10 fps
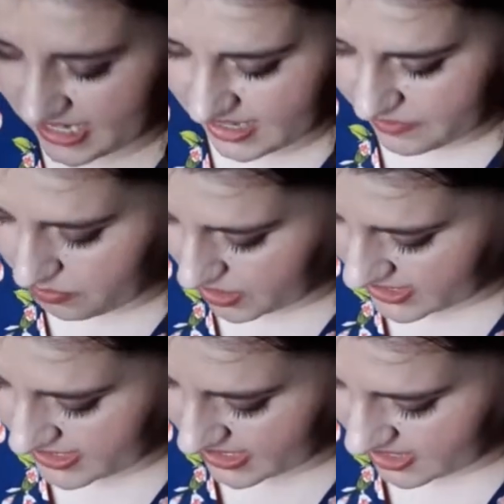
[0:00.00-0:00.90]
didn't even
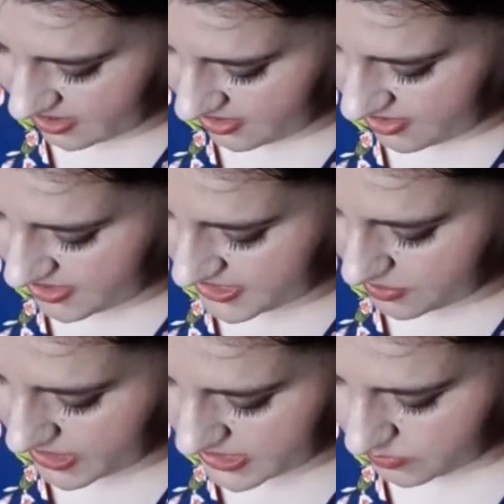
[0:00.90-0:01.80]
press that hard.
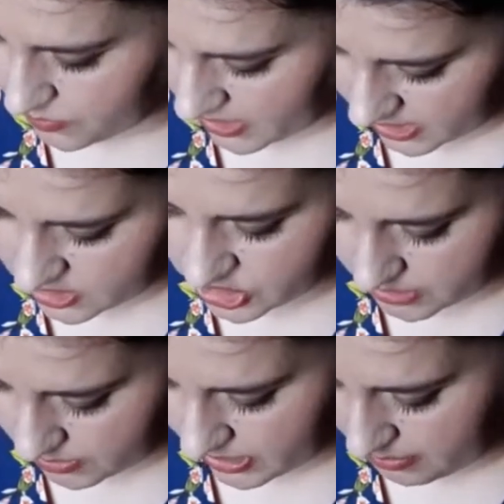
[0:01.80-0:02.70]
So it's a really
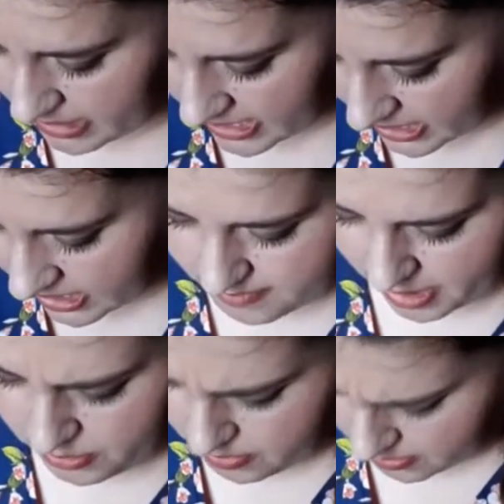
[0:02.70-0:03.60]
shimmery pink. I would